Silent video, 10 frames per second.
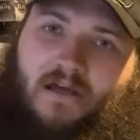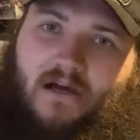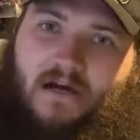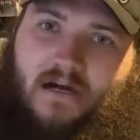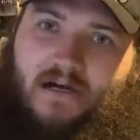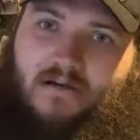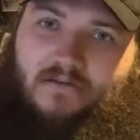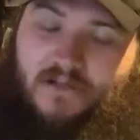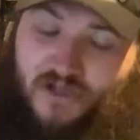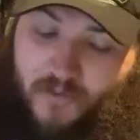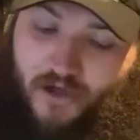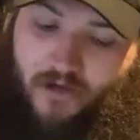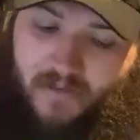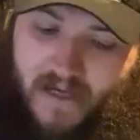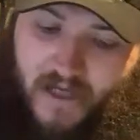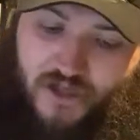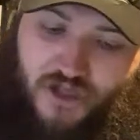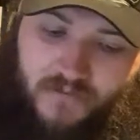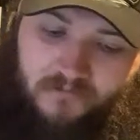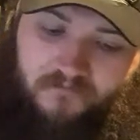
It should be a good match.